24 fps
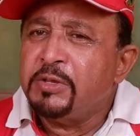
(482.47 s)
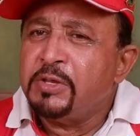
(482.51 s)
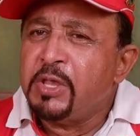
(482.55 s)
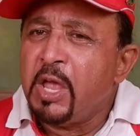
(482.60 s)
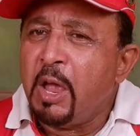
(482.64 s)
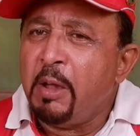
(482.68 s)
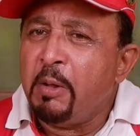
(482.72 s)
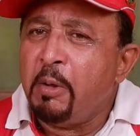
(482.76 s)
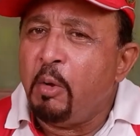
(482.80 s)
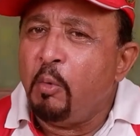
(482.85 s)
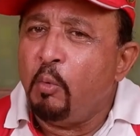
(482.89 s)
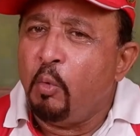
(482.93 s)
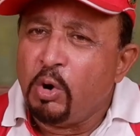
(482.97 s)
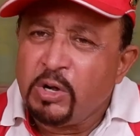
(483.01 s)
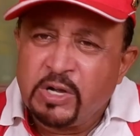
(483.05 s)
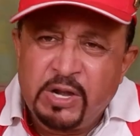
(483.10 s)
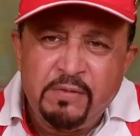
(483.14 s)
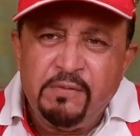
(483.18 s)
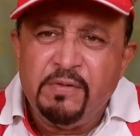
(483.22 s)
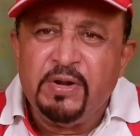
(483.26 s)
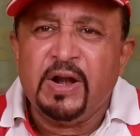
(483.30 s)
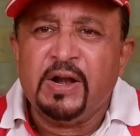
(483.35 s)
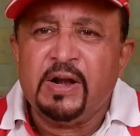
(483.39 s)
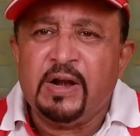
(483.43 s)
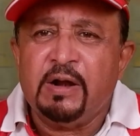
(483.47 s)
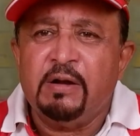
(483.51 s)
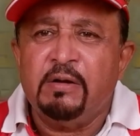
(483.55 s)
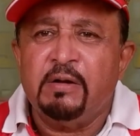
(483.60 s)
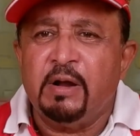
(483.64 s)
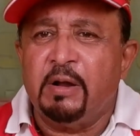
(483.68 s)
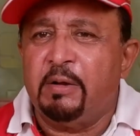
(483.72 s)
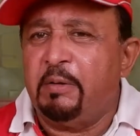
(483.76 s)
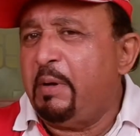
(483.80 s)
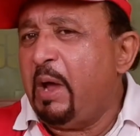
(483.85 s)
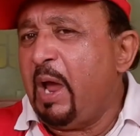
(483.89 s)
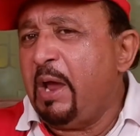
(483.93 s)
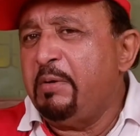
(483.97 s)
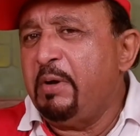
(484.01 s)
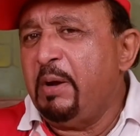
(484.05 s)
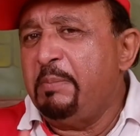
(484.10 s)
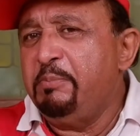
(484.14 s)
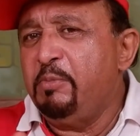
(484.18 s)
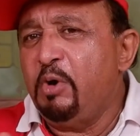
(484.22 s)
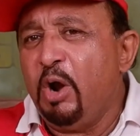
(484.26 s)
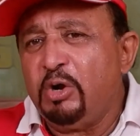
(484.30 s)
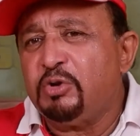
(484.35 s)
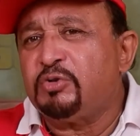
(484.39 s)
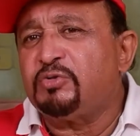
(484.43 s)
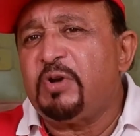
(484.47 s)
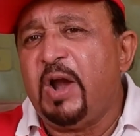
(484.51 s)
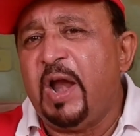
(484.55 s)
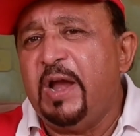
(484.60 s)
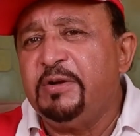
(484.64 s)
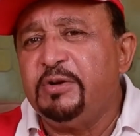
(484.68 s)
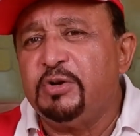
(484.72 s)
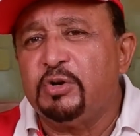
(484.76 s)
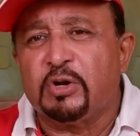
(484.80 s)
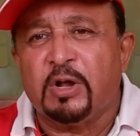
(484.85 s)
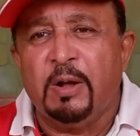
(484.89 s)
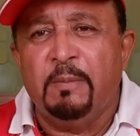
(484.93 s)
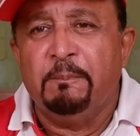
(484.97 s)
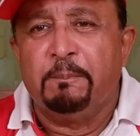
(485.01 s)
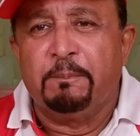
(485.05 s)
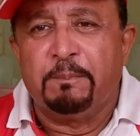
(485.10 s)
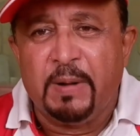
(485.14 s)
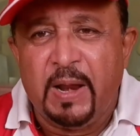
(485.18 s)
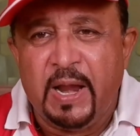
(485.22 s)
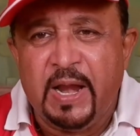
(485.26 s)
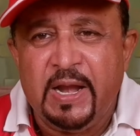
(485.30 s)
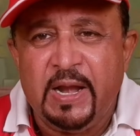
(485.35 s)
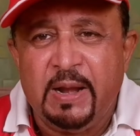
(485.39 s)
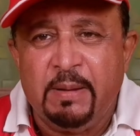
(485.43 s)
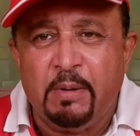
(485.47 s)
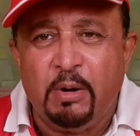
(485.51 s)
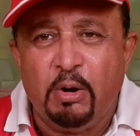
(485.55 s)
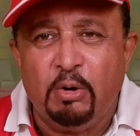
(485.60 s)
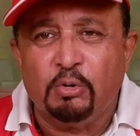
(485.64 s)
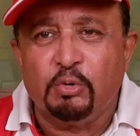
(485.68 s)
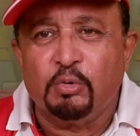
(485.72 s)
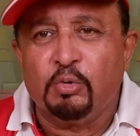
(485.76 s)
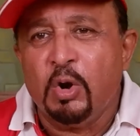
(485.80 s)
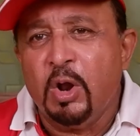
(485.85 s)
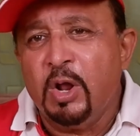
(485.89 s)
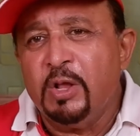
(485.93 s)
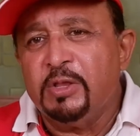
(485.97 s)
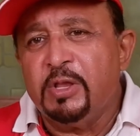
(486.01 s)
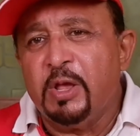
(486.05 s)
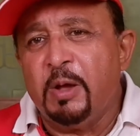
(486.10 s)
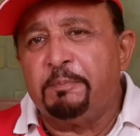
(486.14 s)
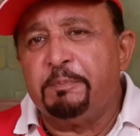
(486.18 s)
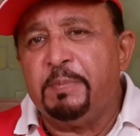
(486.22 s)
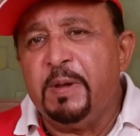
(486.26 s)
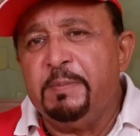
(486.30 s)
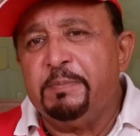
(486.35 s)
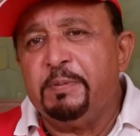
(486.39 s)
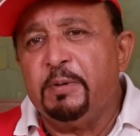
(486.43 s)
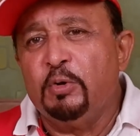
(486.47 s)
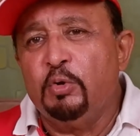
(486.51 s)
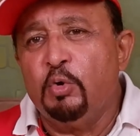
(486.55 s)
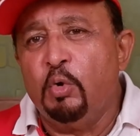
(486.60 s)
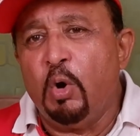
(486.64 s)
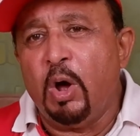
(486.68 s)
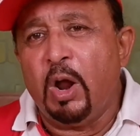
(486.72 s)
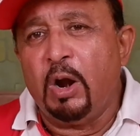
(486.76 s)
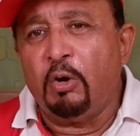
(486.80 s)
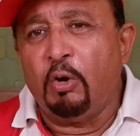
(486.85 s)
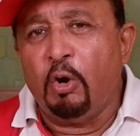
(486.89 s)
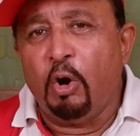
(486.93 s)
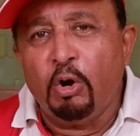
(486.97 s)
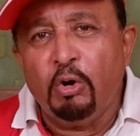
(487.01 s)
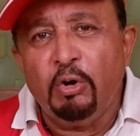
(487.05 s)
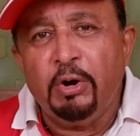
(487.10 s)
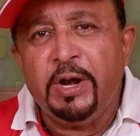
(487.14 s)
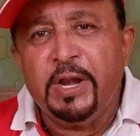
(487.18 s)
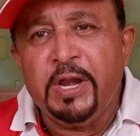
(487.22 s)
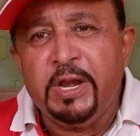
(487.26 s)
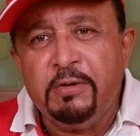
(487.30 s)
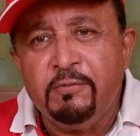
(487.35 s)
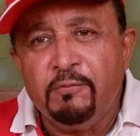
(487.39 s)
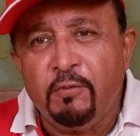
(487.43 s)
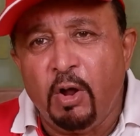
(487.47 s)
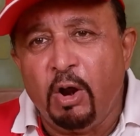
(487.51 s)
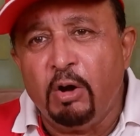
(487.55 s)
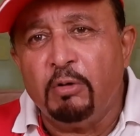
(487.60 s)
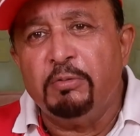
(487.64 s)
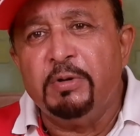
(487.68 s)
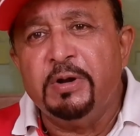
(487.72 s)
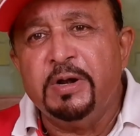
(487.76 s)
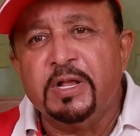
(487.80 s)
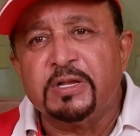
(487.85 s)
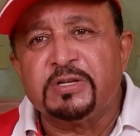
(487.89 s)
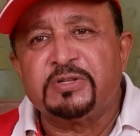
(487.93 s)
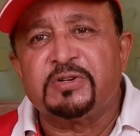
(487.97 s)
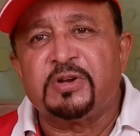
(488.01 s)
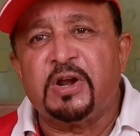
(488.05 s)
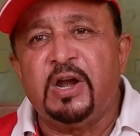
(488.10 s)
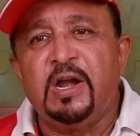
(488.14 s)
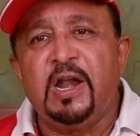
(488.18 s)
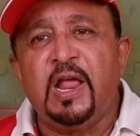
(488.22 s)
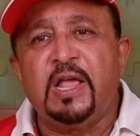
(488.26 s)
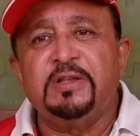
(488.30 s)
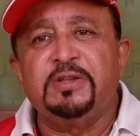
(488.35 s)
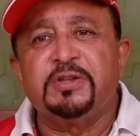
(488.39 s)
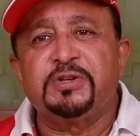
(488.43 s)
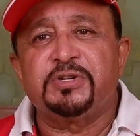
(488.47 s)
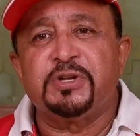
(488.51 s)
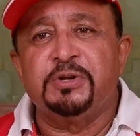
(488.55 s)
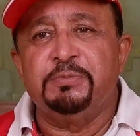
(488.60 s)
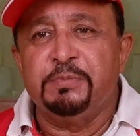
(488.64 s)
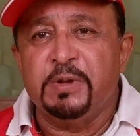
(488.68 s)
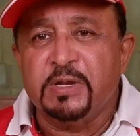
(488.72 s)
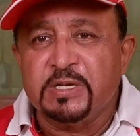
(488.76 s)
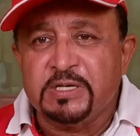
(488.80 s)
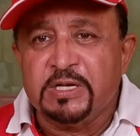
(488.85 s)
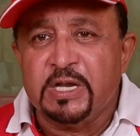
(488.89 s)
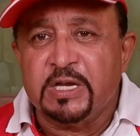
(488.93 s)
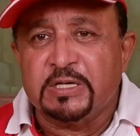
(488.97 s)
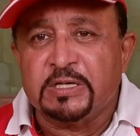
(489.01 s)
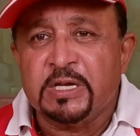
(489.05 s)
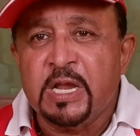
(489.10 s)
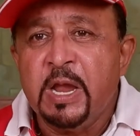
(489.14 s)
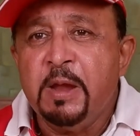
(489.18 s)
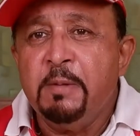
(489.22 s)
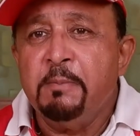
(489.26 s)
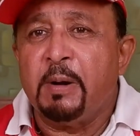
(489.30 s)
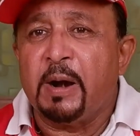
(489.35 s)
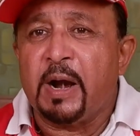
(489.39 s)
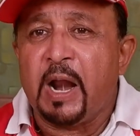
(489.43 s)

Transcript: the, whatever, I am not trying to complain about the people who are already involved in the sterilization business,